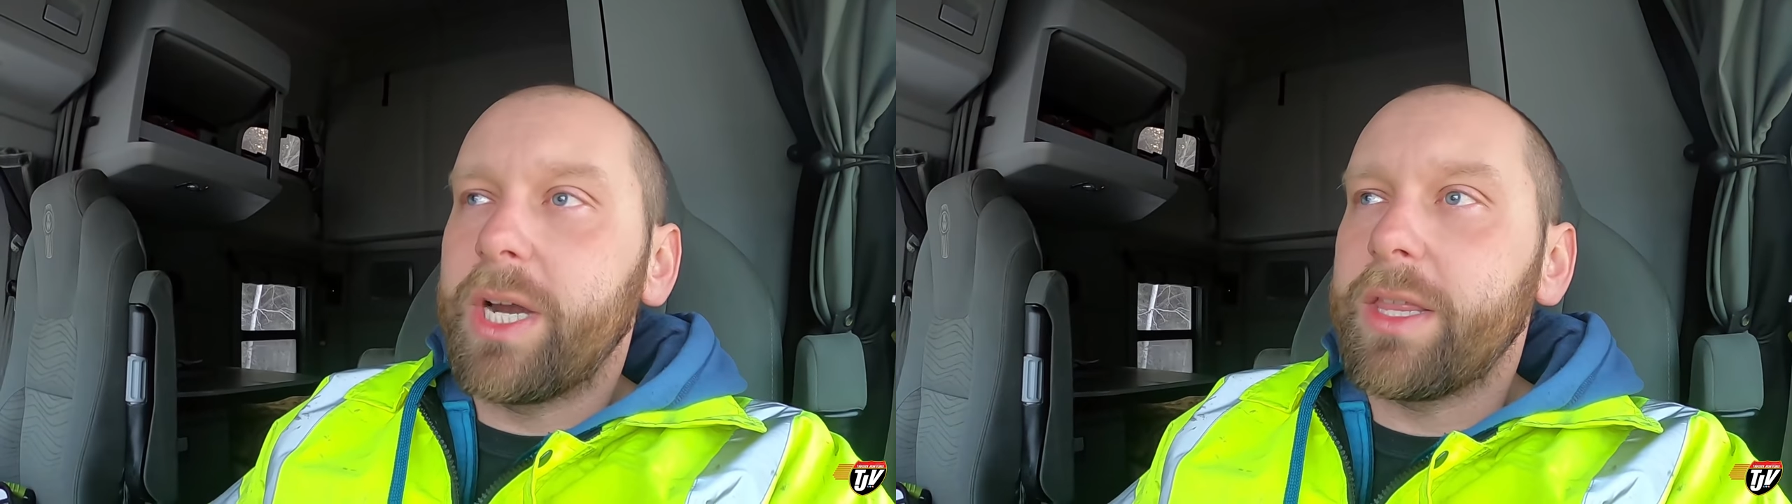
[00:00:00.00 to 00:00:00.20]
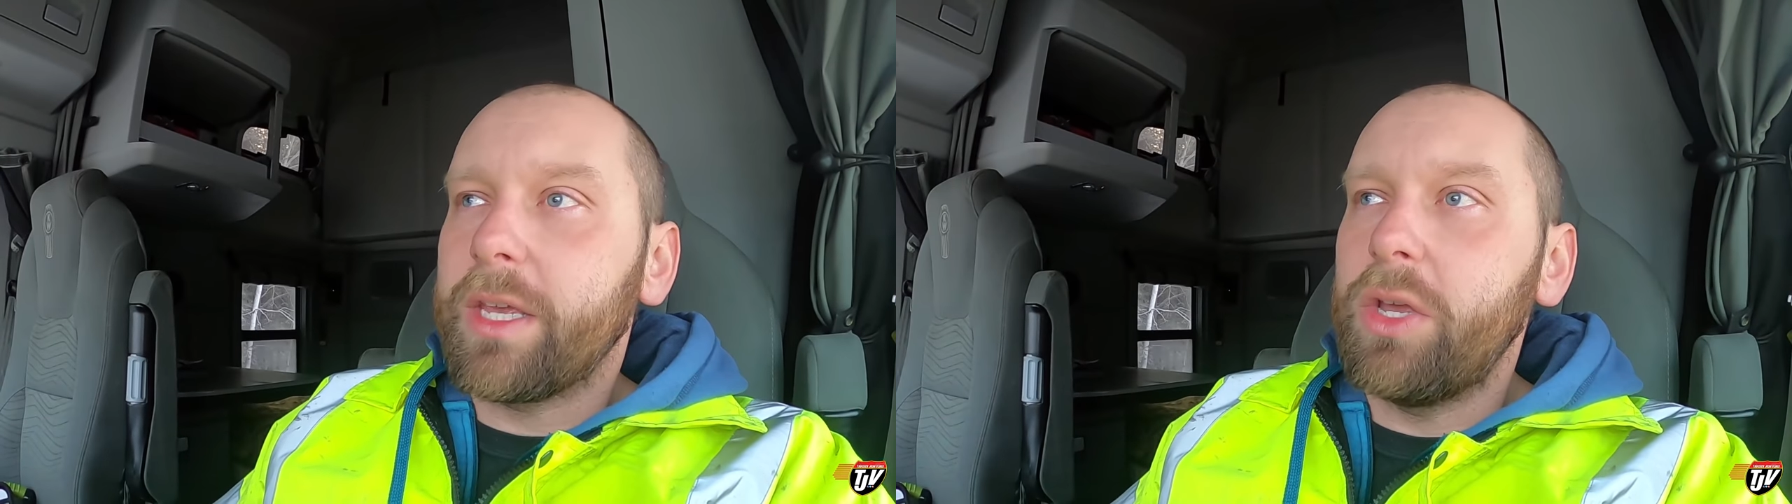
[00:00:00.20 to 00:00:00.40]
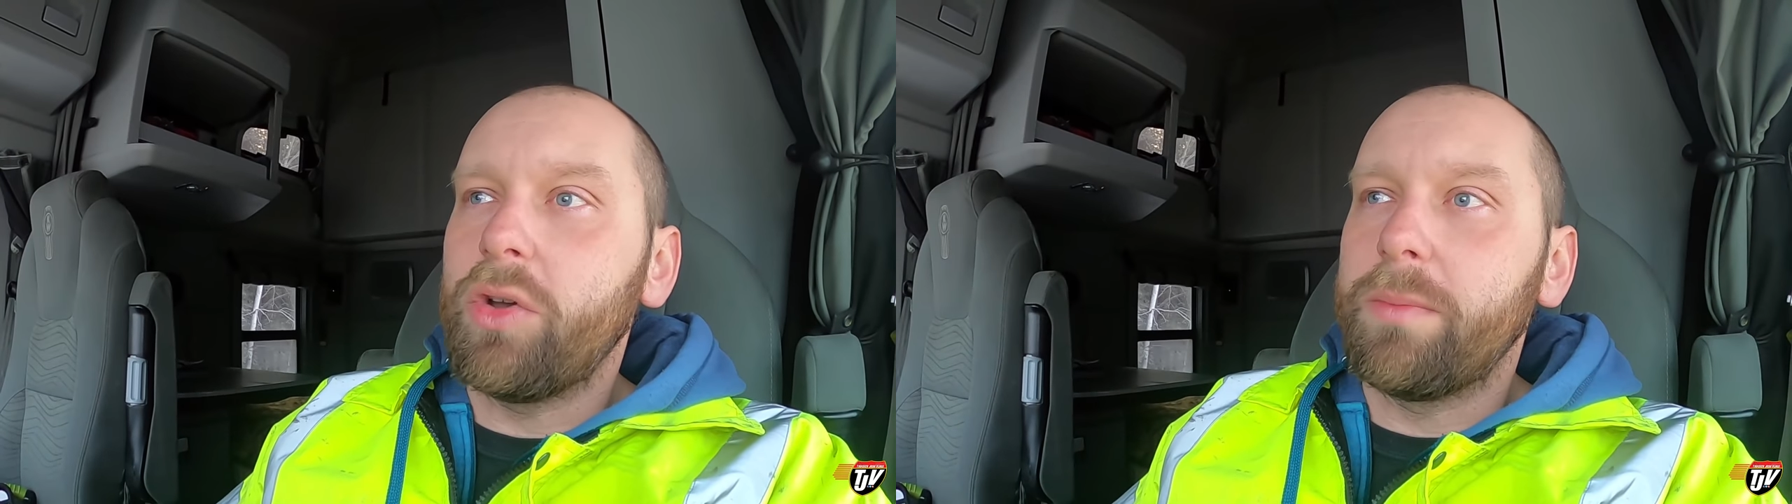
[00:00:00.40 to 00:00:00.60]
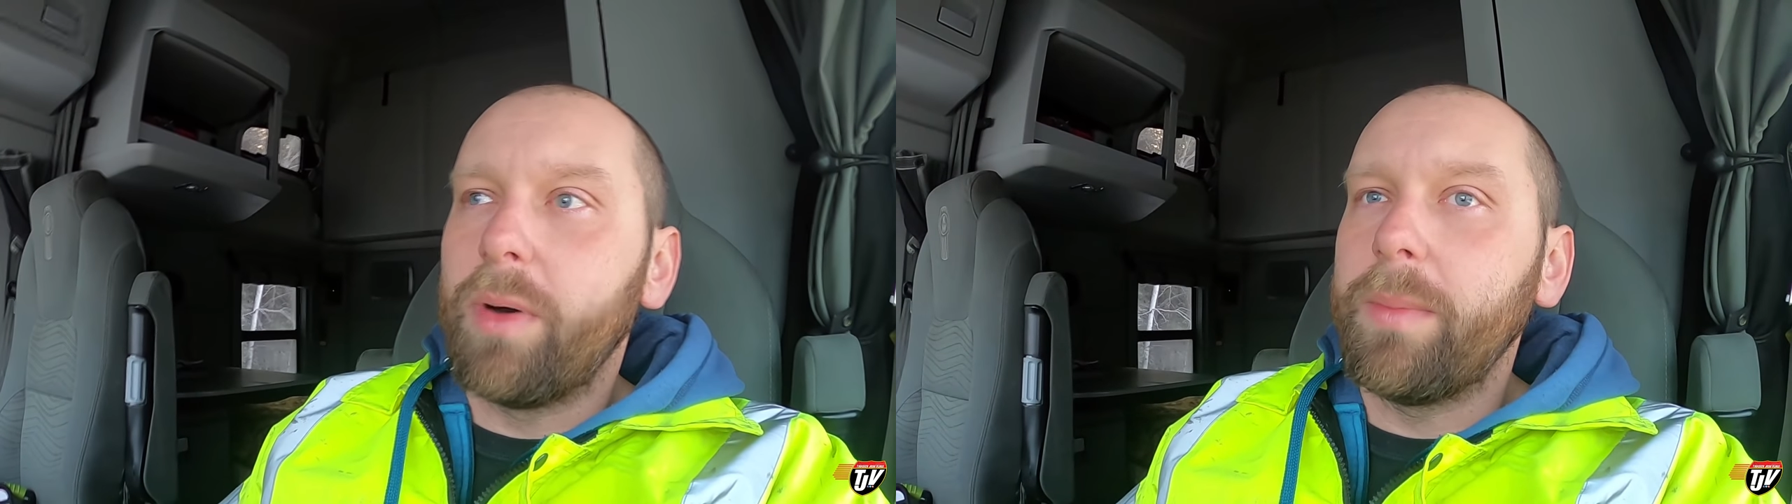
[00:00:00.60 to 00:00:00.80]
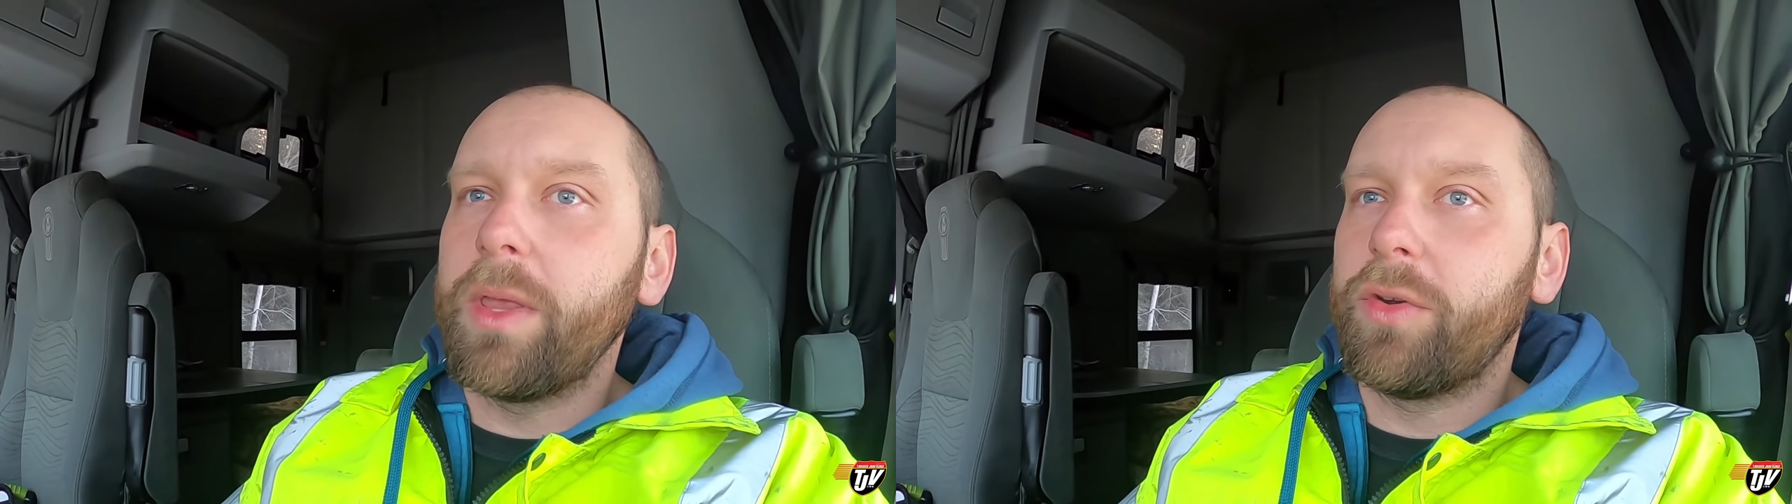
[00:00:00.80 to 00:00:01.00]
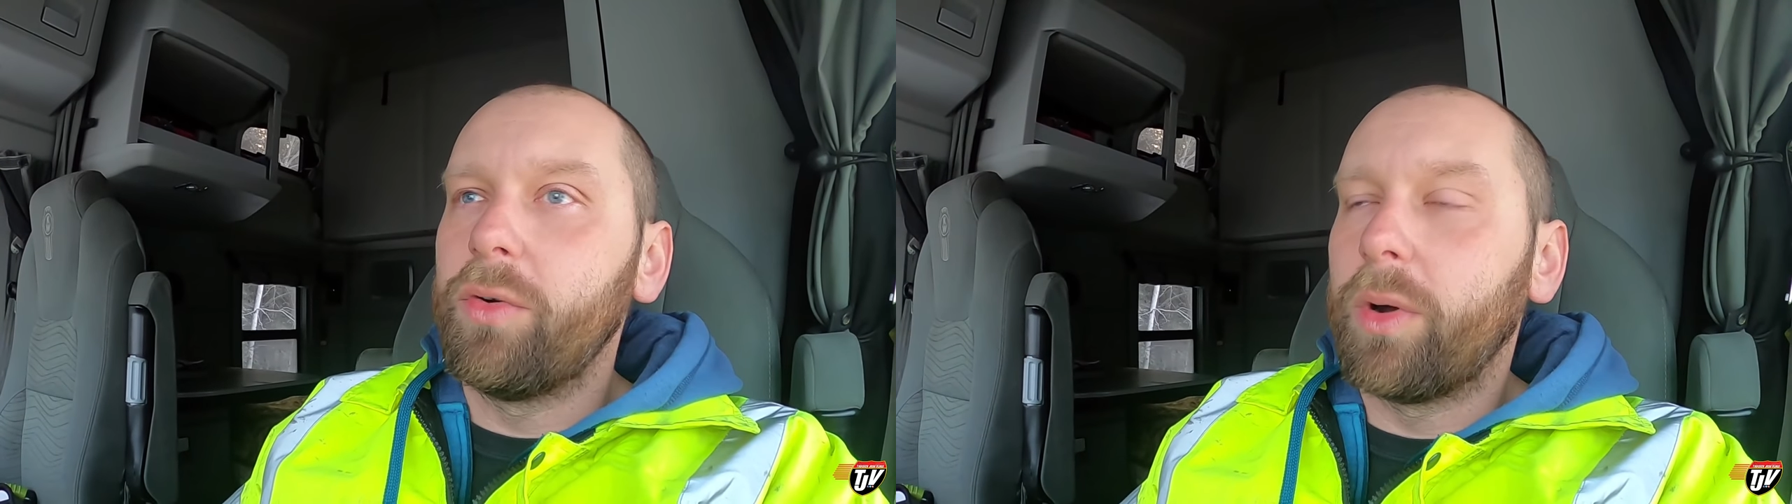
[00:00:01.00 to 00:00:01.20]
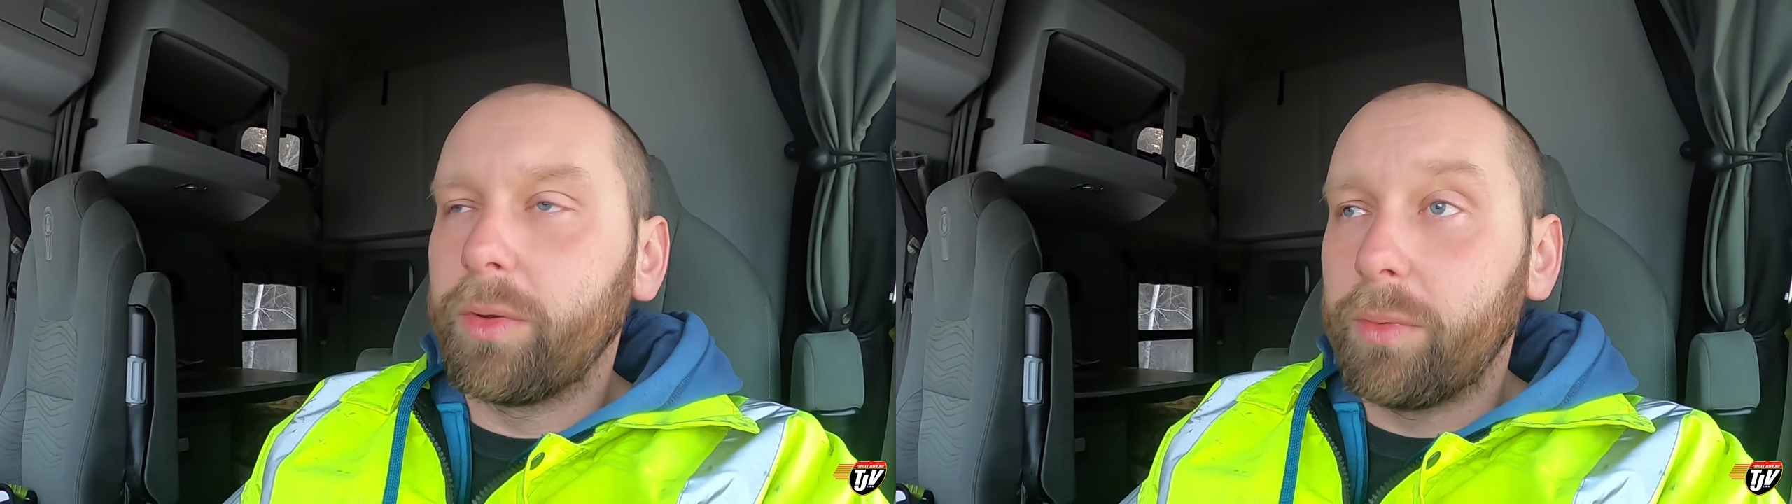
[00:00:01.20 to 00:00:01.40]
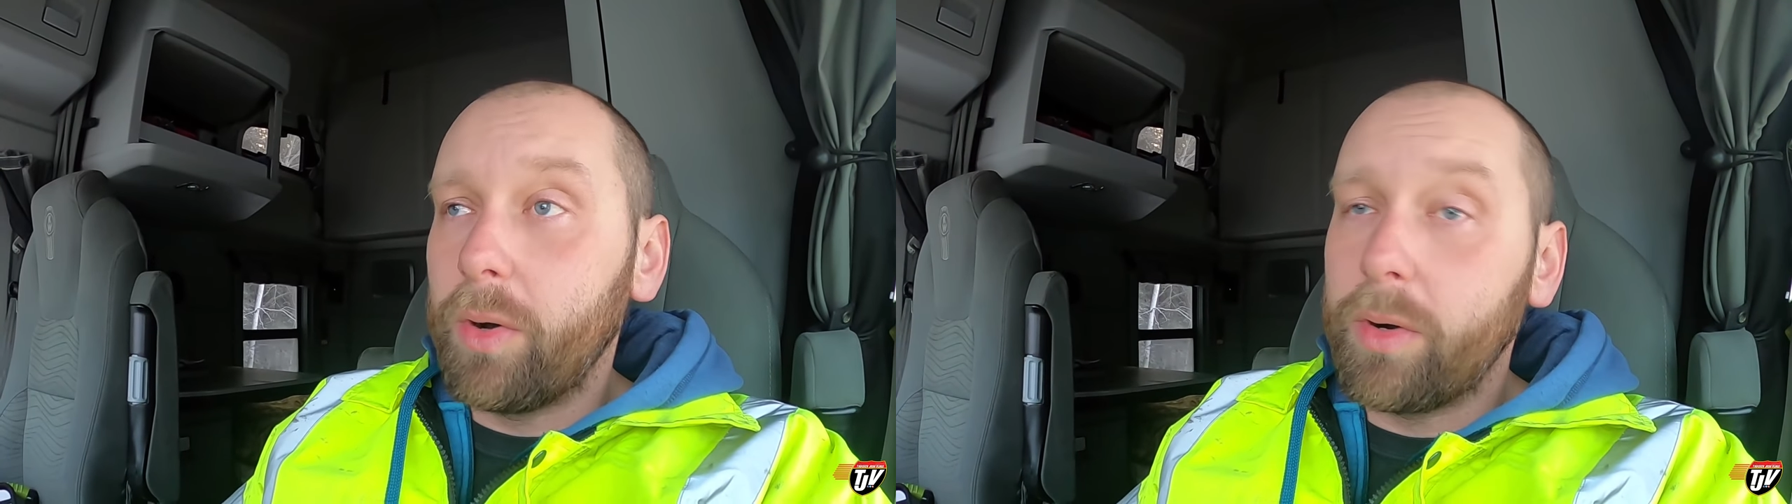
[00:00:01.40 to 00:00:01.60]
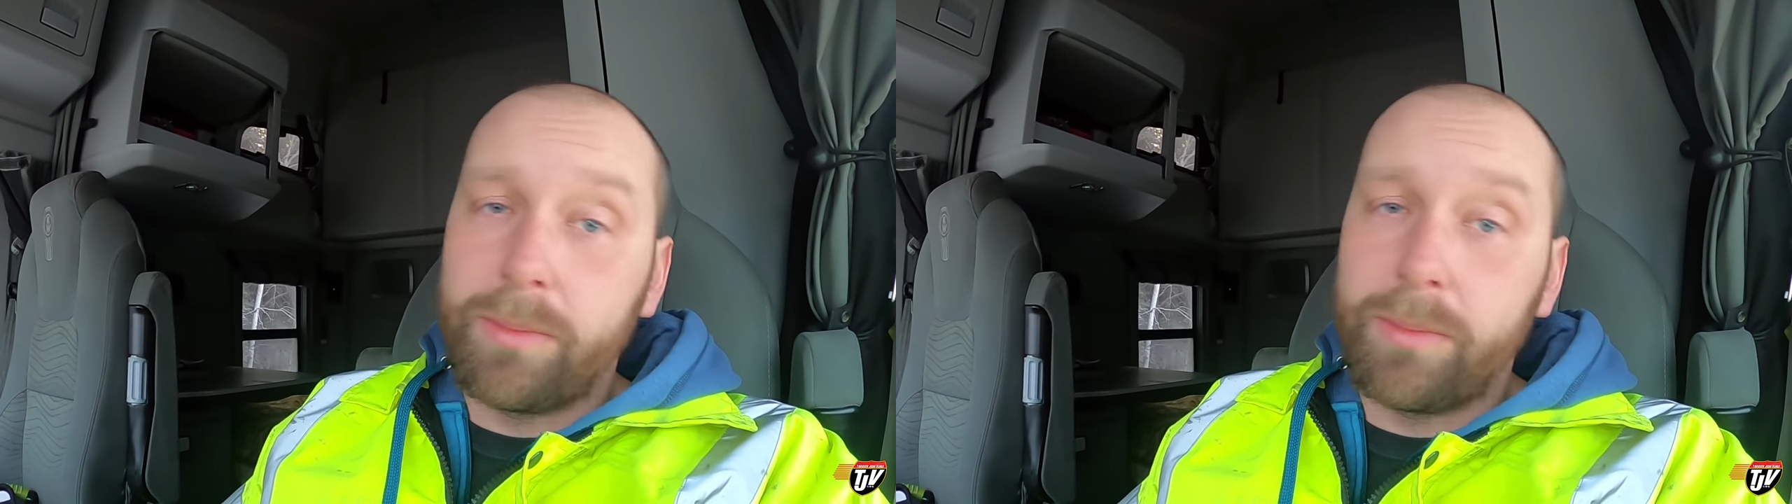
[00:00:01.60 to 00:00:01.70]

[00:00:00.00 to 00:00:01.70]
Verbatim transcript: anything you can put me through on the road.